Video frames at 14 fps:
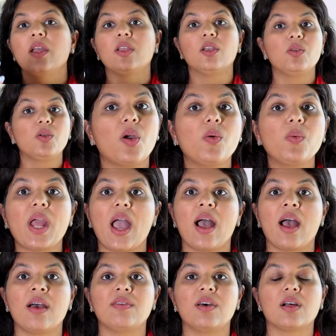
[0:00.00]
you don't
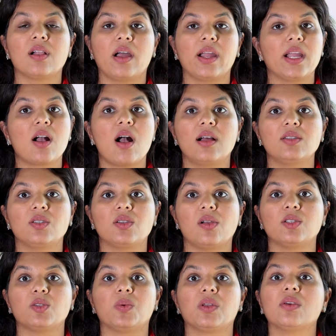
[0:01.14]
have a client
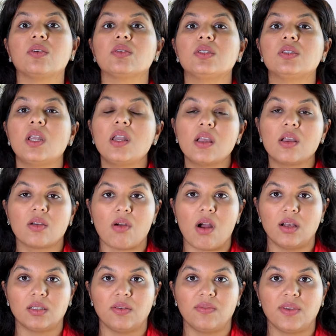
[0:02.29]
consult where they're sitting
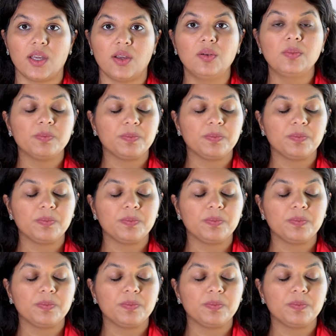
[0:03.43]
across of you